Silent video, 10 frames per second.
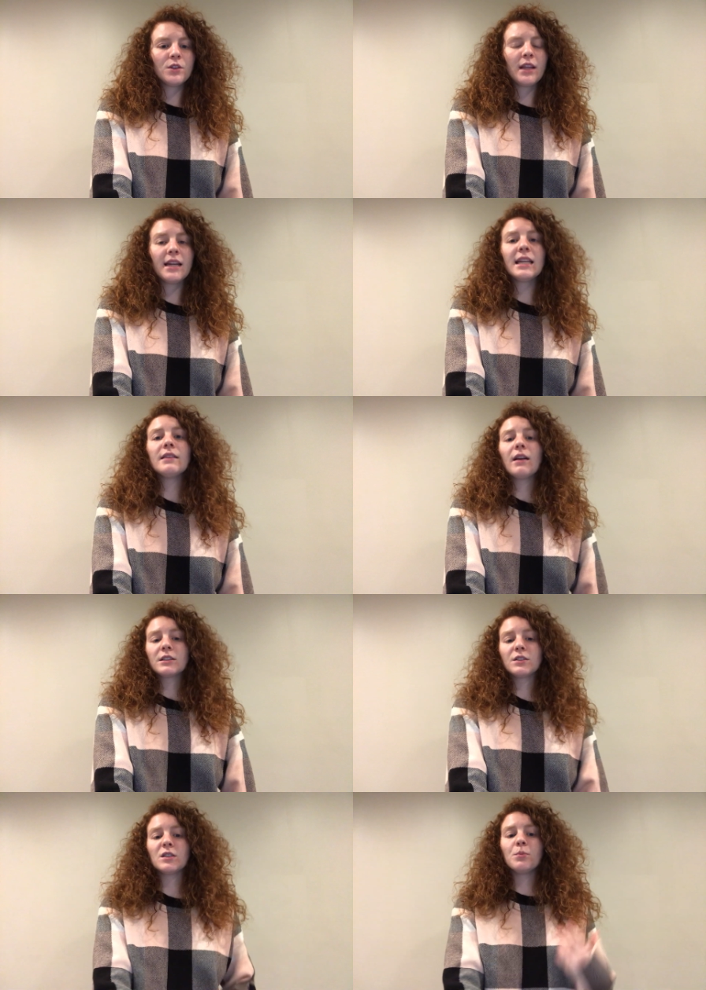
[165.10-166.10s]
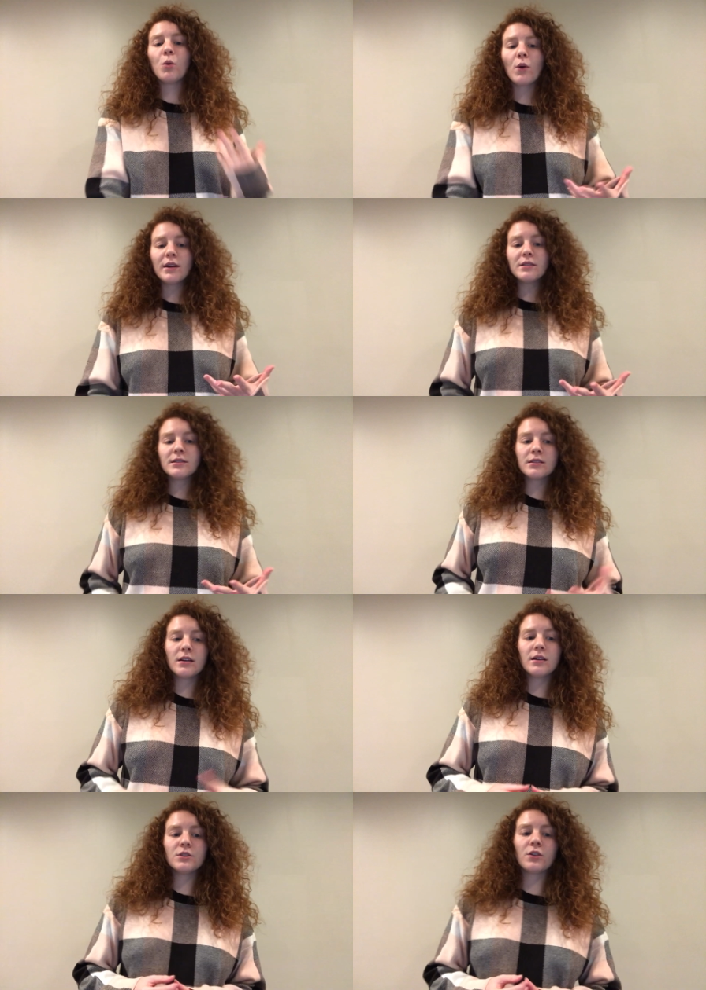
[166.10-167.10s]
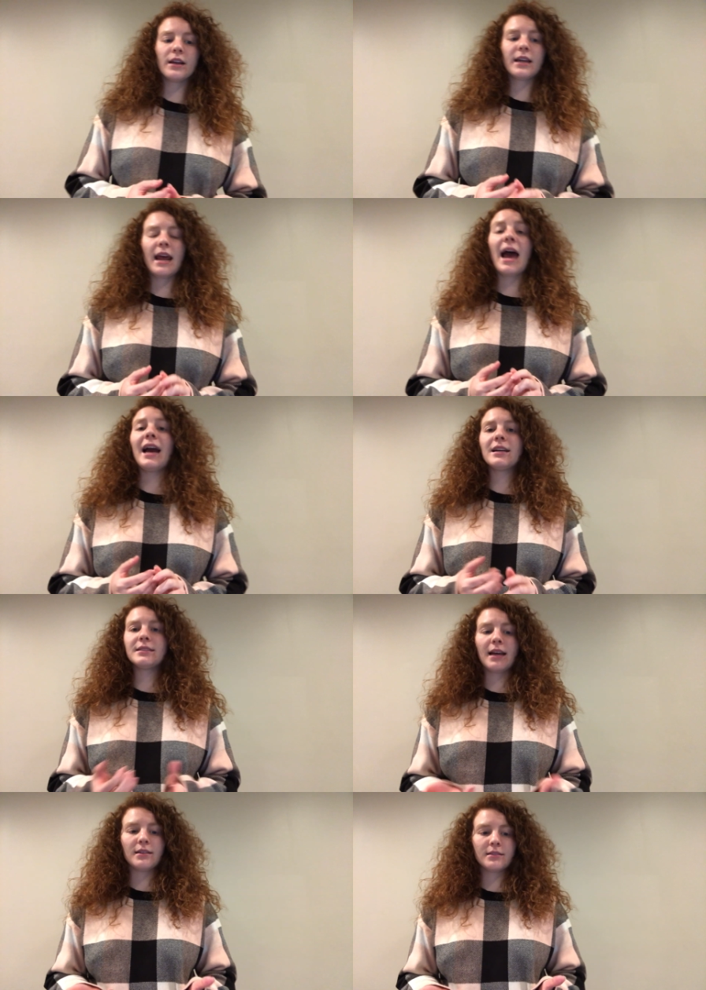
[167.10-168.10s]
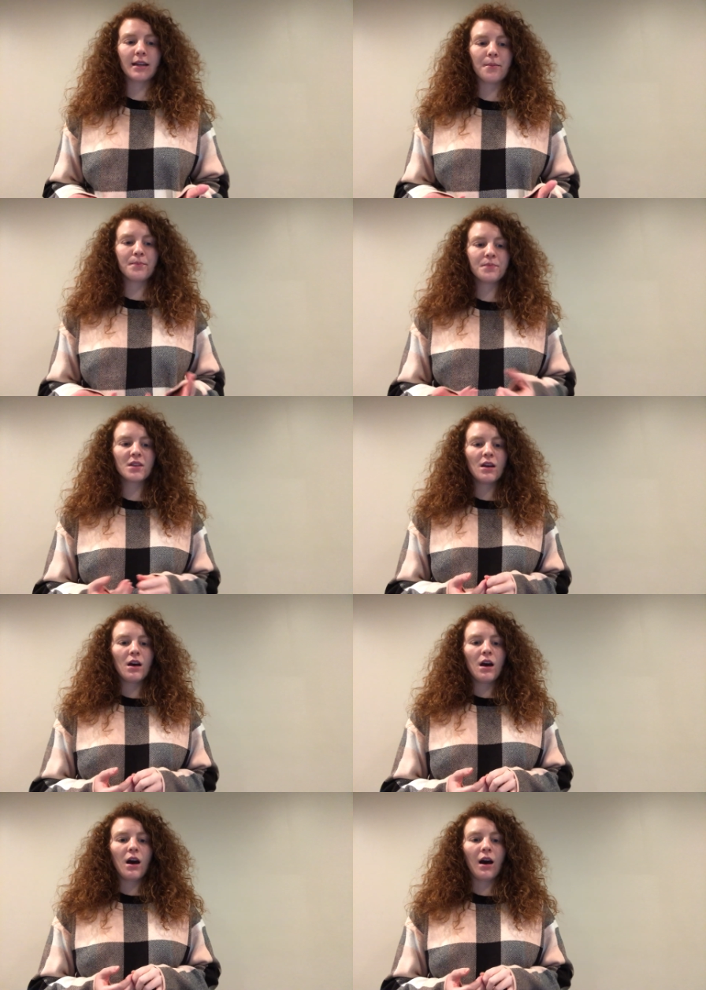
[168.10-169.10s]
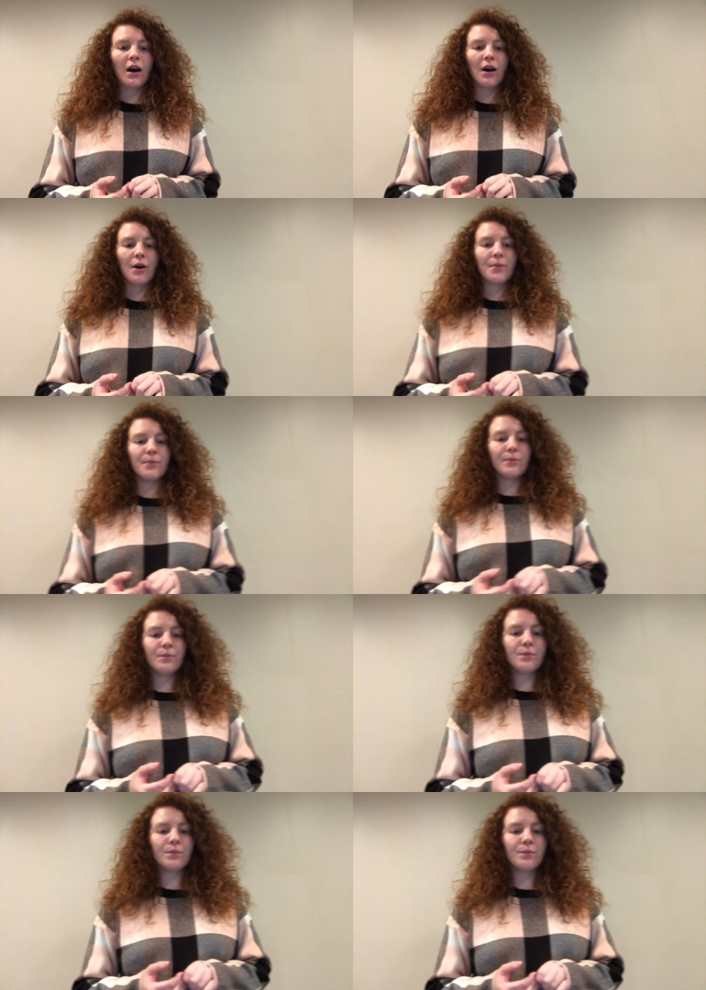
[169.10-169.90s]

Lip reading: They need lots of supports so they can access them.